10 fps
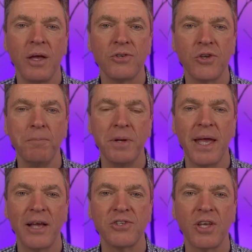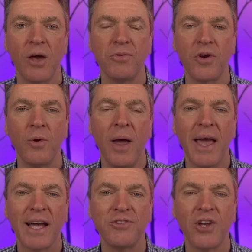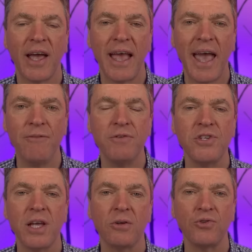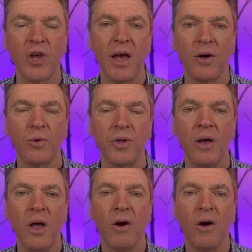Somebody has to go through and check every single shareholder